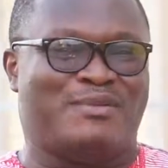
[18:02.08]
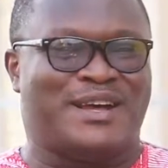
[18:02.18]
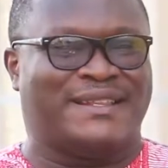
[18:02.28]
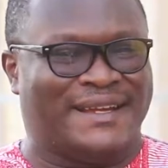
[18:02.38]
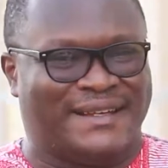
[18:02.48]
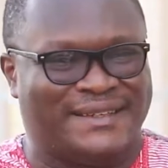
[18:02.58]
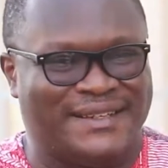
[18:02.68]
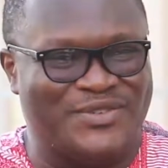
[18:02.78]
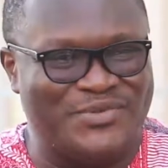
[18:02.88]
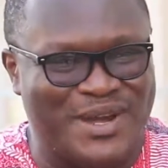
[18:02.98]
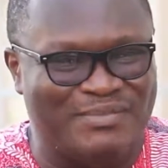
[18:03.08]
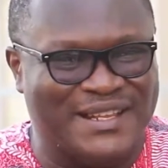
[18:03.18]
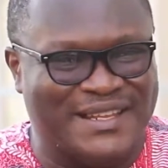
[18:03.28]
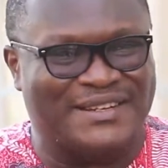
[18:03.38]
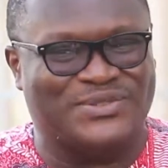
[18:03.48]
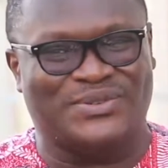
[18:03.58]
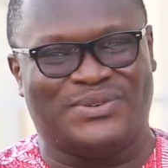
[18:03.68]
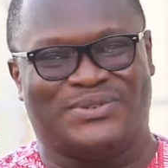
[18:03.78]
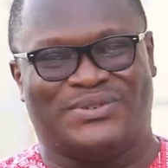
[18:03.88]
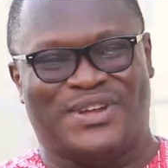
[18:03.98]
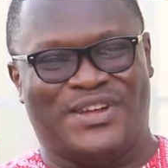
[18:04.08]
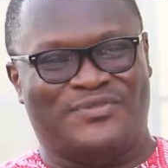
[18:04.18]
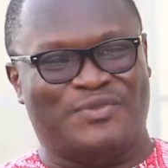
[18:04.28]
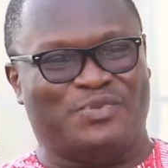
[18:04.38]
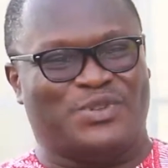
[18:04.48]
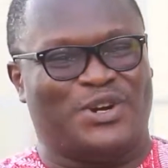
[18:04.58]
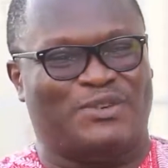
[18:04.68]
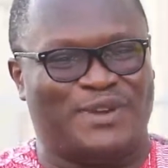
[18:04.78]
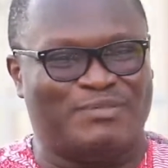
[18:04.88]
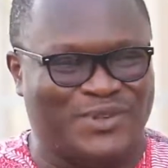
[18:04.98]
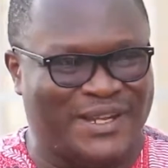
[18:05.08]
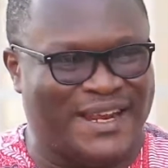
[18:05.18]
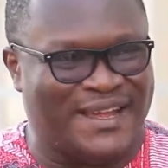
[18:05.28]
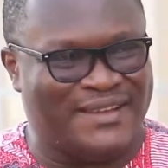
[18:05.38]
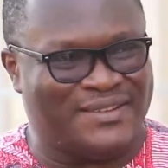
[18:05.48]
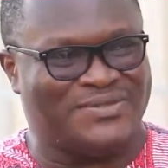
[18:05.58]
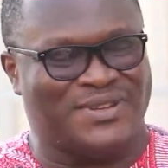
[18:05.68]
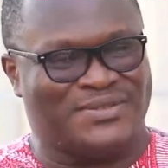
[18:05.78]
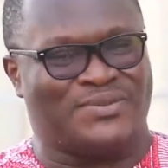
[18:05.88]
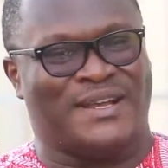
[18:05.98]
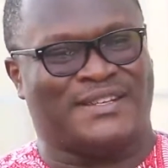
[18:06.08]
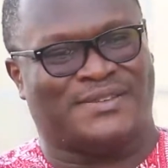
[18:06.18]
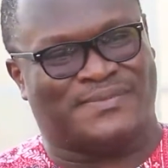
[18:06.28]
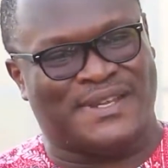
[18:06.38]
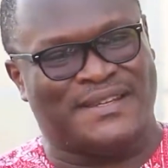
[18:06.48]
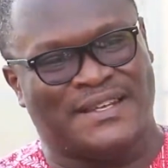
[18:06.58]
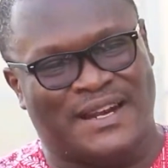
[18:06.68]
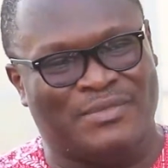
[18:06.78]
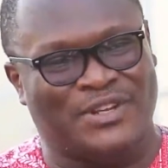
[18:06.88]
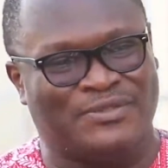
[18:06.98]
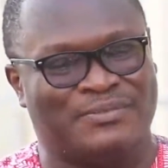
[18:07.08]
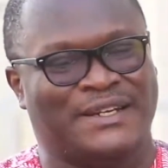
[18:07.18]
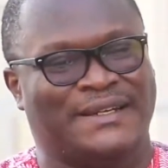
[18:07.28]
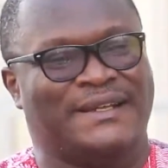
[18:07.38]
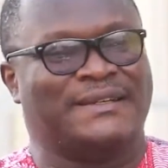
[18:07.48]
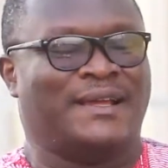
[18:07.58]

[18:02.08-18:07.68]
about 10. We were about 10. So if you put all of them together, it was quite a substantial amount of money then.